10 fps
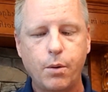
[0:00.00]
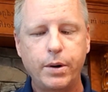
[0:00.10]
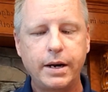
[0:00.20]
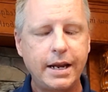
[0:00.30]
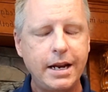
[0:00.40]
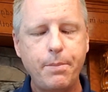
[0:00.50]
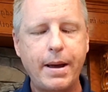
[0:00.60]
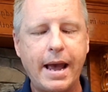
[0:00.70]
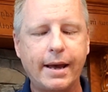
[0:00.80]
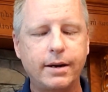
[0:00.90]
When any
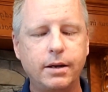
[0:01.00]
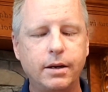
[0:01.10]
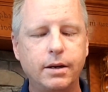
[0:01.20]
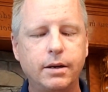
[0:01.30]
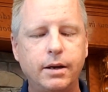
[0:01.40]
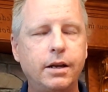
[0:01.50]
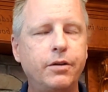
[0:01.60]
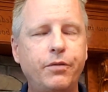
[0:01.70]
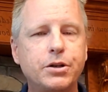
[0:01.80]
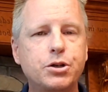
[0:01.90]
band,
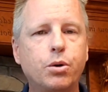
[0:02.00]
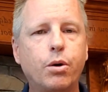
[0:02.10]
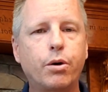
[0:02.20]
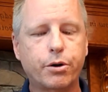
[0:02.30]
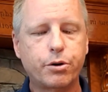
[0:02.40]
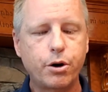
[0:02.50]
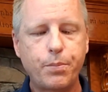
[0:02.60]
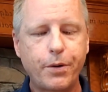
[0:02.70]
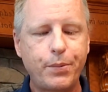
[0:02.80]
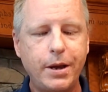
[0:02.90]
individual, or
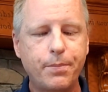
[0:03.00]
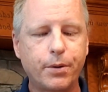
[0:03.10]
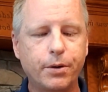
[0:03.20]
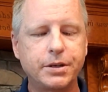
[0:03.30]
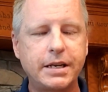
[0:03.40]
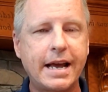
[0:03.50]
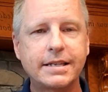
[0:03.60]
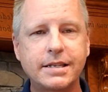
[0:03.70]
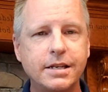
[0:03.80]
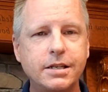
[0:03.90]
group of people
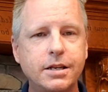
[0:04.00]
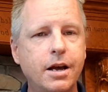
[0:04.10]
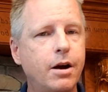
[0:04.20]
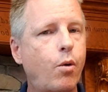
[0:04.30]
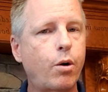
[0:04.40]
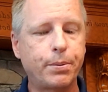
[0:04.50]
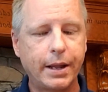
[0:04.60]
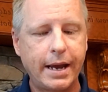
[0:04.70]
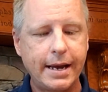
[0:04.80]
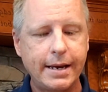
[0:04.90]
dances or
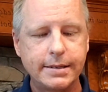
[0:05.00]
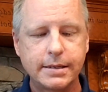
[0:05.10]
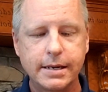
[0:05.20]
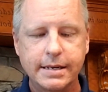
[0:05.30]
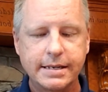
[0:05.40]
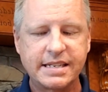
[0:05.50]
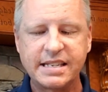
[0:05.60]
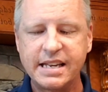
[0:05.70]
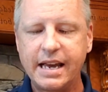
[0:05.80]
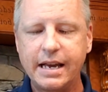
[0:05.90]
plays,
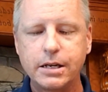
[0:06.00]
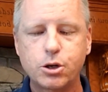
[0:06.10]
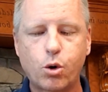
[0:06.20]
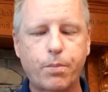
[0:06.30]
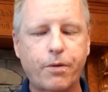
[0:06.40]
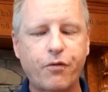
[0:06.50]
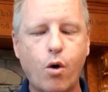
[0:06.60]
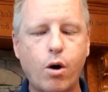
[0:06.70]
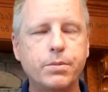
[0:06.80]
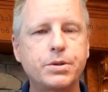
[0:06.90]
sings, or
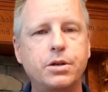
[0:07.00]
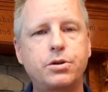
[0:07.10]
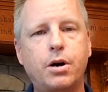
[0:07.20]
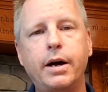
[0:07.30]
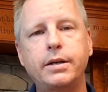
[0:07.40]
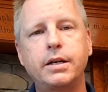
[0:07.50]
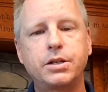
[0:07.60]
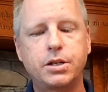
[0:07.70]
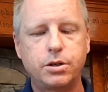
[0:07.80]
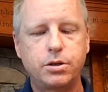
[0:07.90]
performs to draw
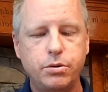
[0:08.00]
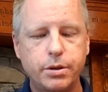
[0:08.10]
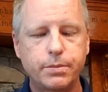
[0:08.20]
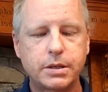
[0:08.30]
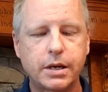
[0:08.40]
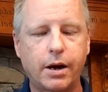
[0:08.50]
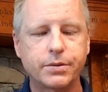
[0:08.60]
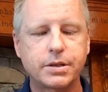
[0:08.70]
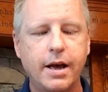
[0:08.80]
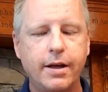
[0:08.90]
attention to
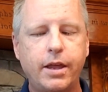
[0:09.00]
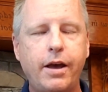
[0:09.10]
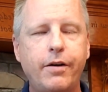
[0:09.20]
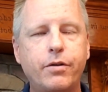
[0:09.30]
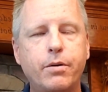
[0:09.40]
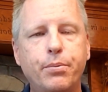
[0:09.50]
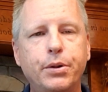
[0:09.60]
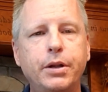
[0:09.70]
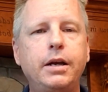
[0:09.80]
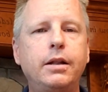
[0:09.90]
themselves, they have
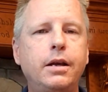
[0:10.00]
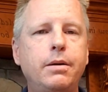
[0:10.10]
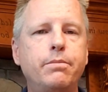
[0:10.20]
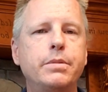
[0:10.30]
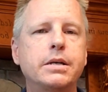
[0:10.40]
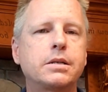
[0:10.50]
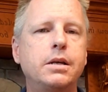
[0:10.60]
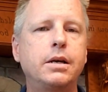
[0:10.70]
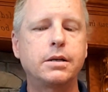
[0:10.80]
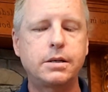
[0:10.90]
completely missed
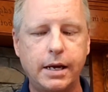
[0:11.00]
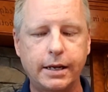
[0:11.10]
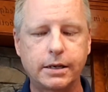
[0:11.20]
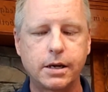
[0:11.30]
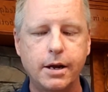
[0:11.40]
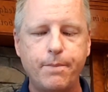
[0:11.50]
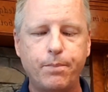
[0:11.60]
the intent